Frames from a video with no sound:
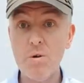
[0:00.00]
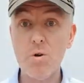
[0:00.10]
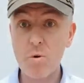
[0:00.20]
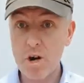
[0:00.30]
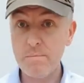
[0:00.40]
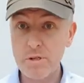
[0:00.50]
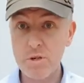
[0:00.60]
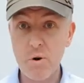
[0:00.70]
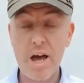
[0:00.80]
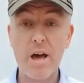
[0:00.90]
who will come to
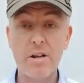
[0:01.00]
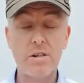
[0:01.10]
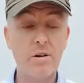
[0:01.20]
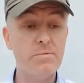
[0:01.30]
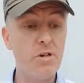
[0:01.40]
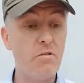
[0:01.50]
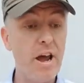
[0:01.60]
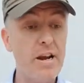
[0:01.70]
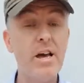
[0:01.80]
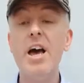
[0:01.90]
your
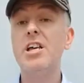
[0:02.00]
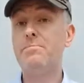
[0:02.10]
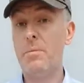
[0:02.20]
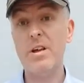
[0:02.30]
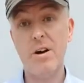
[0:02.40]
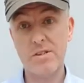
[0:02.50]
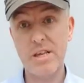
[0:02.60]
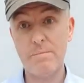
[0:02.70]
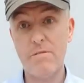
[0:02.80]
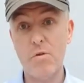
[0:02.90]
aid, has probably asked
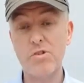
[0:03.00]
that before.